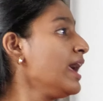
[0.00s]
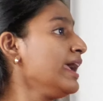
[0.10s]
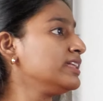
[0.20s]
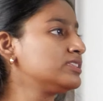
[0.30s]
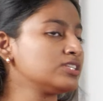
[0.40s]

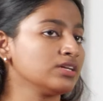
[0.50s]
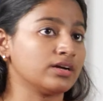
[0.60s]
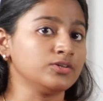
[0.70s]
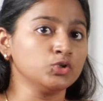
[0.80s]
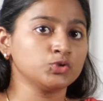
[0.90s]

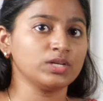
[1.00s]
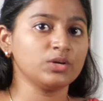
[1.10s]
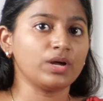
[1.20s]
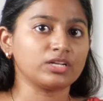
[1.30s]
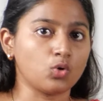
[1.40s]

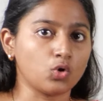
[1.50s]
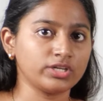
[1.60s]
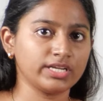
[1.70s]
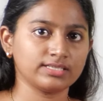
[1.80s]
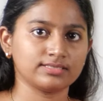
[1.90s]
Usually while
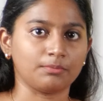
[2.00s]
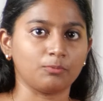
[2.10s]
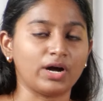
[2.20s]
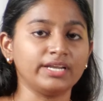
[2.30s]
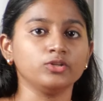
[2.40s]
quoting
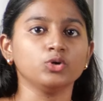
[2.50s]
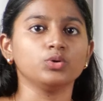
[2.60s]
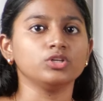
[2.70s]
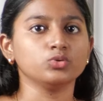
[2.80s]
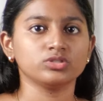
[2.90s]
someone, you
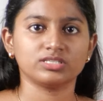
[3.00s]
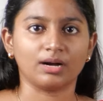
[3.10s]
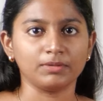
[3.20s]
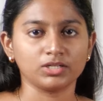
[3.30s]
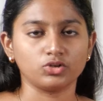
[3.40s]
will use
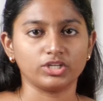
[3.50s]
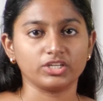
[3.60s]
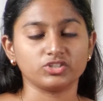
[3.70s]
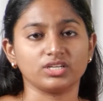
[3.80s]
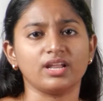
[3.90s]
double
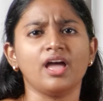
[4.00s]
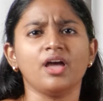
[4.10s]
quotation.